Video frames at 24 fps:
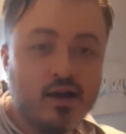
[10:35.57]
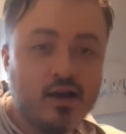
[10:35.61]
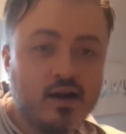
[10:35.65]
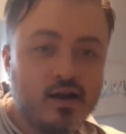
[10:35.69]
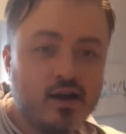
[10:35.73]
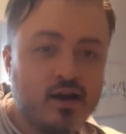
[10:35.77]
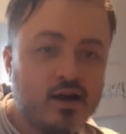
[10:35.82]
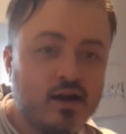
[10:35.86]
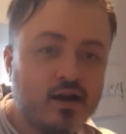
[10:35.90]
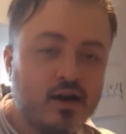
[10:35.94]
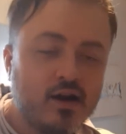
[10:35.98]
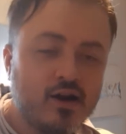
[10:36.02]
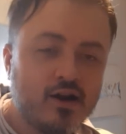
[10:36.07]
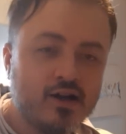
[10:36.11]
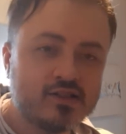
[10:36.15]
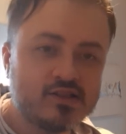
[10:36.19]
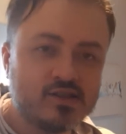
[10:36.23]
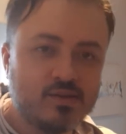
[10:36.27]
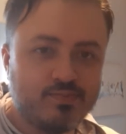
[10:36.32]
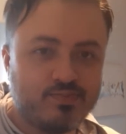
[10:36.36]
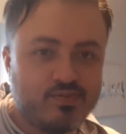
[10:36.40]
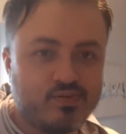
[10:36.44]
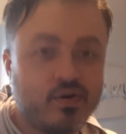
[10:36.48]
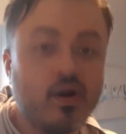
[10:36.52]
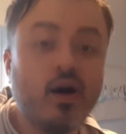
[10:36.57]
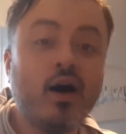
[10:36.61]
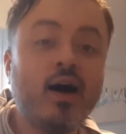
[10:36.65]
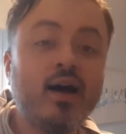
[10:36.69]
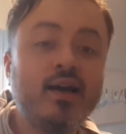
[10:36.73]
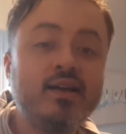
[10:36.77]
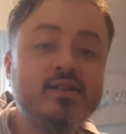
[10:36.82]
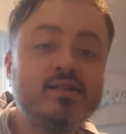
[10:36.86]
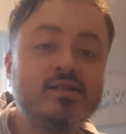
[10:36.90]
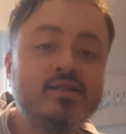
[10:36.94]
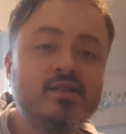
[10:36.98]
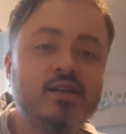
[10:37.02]
a
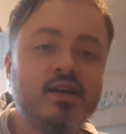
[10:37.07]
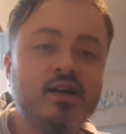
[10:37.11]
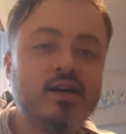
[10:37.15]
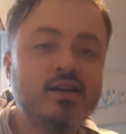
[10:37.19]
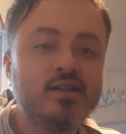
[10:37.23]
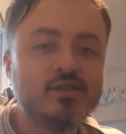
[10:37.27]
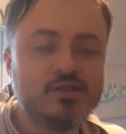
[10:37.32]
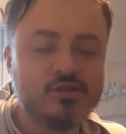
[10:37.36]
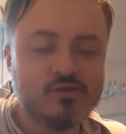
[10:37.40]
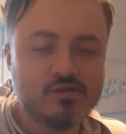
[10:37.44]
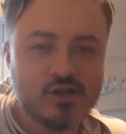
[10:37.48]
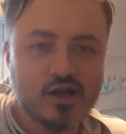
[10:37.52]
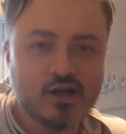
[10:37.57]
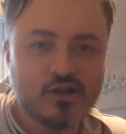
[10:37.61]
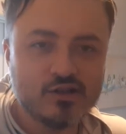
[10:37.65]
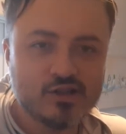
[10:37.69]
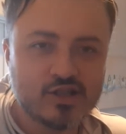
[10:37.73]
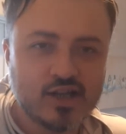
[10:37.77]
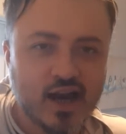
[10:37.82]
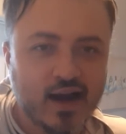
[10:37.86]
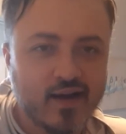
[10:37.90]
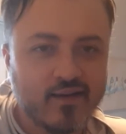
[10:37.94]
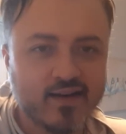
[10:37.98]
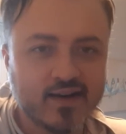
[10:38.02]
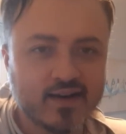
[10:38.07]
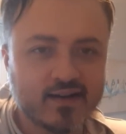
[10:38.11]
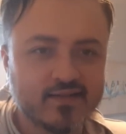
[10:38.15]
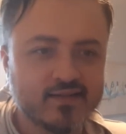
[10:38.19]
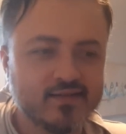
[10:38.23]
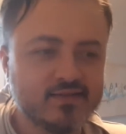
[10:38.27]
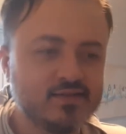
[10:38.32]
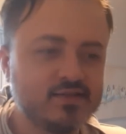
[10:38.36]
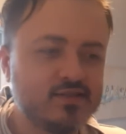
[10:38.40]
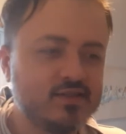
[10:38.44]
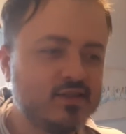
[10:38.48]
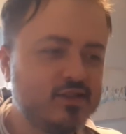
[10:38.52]
surprise to those
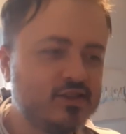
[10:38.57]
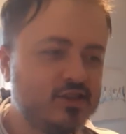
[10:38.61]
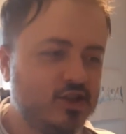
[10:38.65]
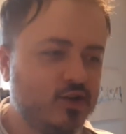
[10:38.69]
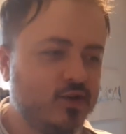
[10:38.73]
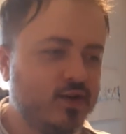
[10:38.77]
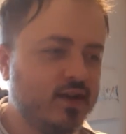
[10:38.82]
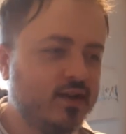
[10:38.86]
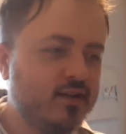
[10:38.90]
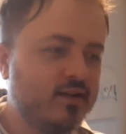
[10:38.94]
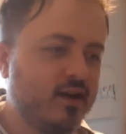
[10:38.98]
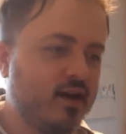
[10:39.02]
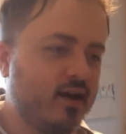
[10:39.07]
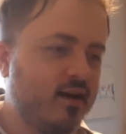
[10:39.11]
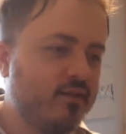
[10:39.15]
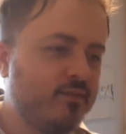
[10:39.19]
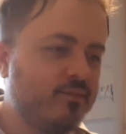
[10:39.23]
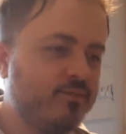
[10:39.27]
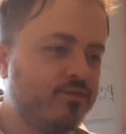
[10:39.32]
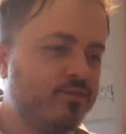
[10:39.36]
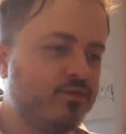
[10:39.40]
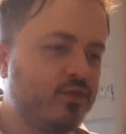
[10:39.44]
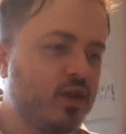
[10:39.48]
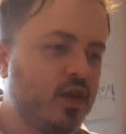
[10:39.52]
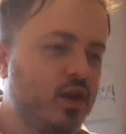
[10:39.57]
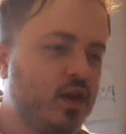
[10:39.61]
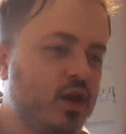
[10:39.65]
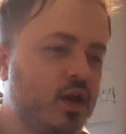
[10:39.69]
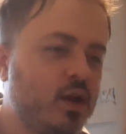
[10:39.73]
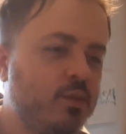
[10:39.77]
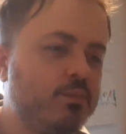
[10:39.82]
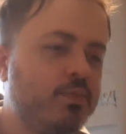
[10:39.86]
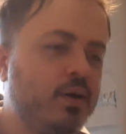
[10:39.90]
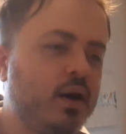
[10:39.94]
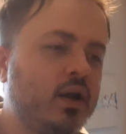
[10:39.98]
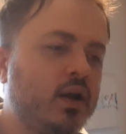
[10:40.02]
characters doing that.
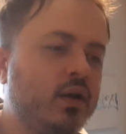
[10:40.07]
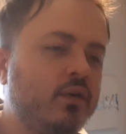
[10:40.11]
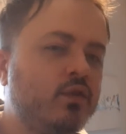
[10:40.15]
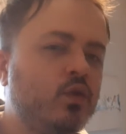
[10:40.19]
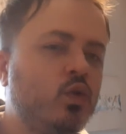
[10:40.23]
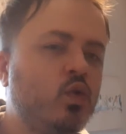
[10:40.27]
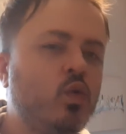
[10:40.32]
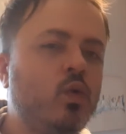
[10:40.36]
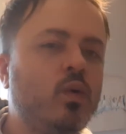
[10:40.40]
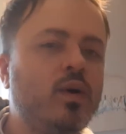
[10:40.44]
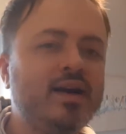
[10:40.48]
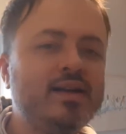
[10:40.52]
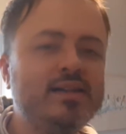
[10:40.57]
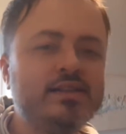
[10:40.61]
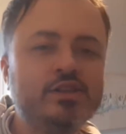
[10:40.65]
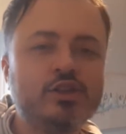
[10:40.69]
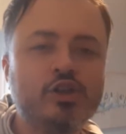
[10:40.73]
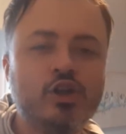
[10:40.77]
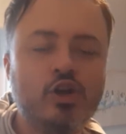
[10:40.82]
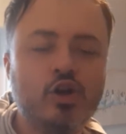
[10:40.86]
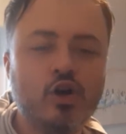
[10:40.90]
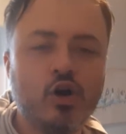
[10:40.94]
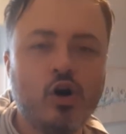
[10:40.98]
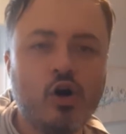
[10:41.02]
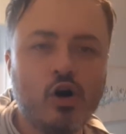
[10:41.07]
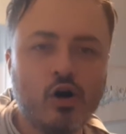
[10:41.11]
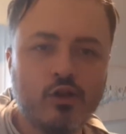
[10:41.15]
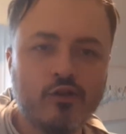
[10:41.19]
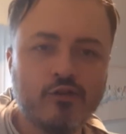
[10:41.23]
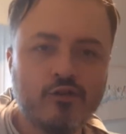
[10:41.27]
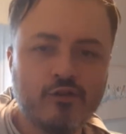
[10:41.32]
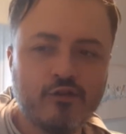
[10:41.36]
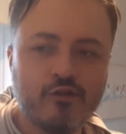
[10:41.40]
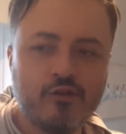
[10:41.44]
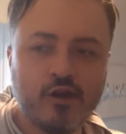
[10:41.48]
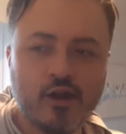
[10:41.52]
But I've always got
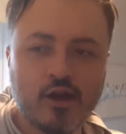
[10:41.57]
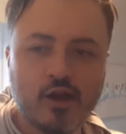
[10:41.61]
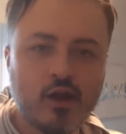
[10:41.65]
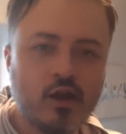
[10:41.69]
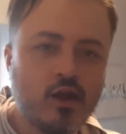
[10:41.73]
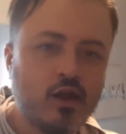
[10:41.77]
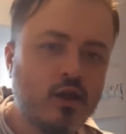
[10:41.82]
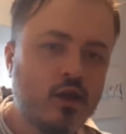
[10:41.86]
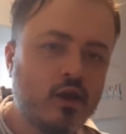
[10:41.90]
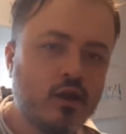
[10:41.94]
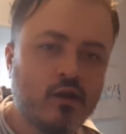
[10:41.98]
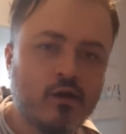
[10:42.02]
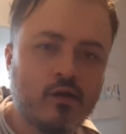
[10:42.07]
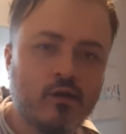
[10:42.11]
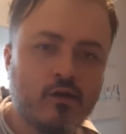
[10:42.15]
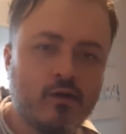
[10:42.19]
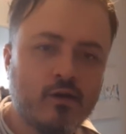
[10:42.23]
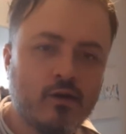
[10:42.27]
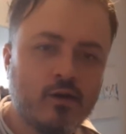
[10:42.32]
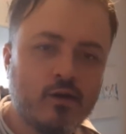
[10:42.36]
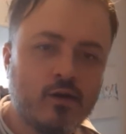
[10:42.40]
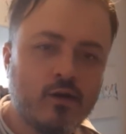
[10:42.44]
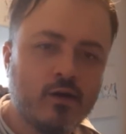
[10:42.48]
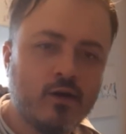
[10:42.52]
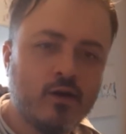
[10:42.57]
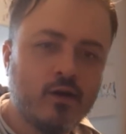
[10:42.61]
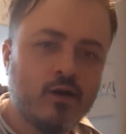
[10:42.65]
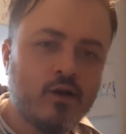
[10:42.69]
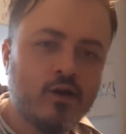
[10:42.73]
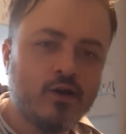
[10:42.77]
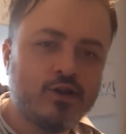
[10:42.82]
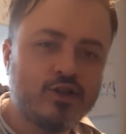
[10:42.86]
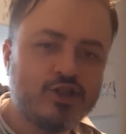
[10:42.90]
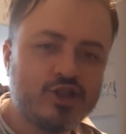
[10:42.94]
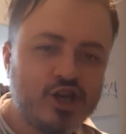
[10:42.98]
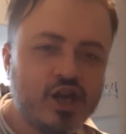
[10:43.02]
the
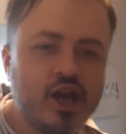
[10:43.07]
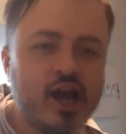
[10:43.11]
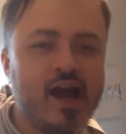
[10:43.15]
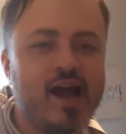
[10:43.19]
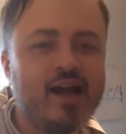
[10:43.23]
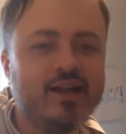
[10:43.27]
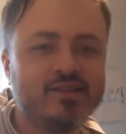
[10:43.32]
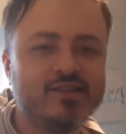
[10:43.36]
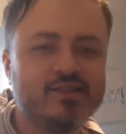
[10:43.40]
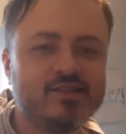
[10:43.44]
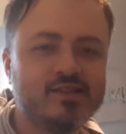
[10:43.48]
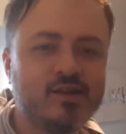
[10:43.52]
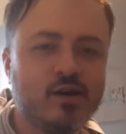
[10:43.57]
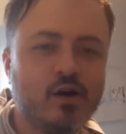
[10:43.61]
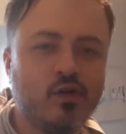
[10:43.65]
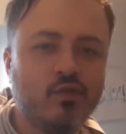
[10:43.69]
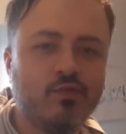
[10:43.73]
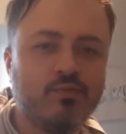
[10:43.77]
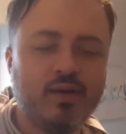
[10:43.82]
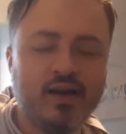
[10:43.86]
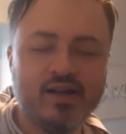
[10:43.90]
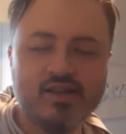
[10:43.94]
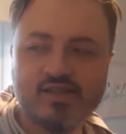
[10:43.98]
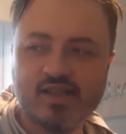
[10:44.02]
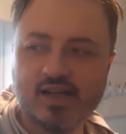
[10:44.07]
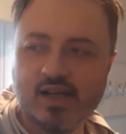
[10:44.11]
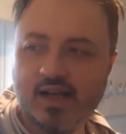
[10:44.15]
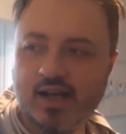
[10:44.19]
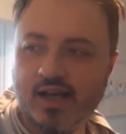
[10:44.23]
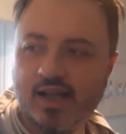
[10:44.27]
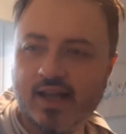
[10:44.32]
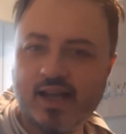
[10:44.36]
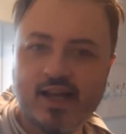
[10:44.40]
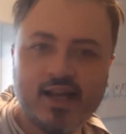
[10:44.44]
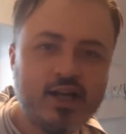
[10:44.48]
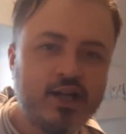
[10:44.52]
chance of basically
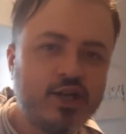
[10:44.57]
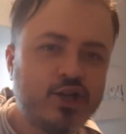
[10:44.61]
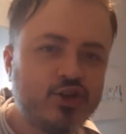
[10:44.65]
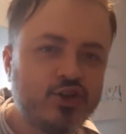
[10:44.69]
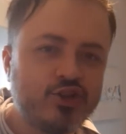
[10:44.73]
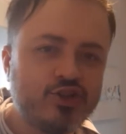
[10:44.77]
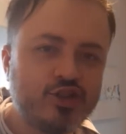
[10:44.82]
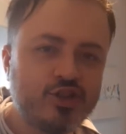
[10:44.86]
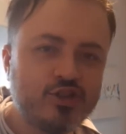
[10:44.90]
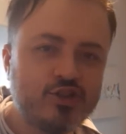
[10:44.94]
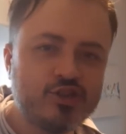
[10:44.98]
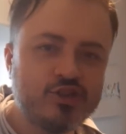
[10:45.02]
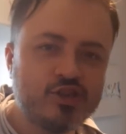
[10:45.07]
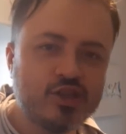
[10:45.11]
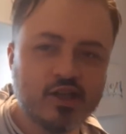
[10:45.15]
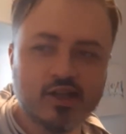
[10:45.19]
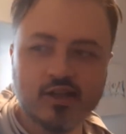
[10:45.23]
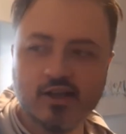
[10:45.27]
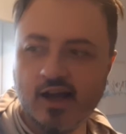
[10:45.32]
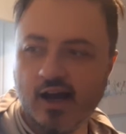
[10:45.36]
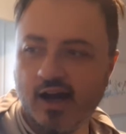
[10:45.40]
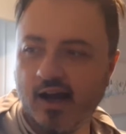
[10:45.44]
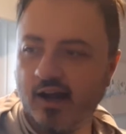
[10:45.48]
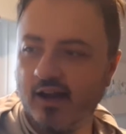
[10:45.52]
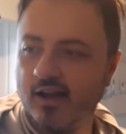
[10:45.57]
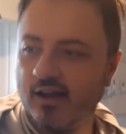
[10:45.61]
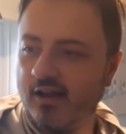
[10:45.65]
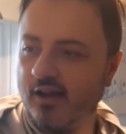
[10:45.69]
introducing that